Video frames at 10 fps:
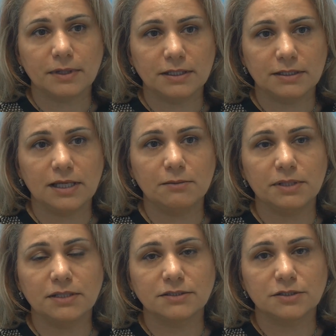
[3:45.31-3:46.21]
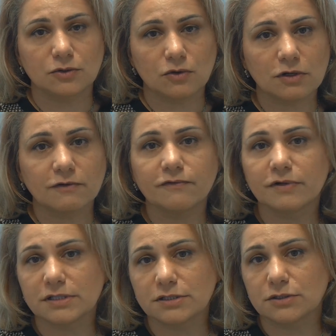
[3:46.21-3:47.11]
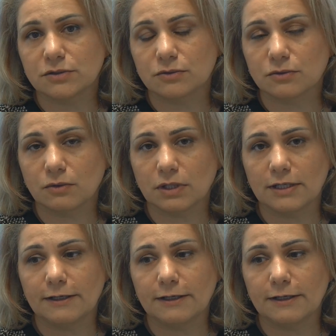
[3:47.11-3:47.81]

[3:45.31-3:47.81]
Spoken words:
enables sonographers to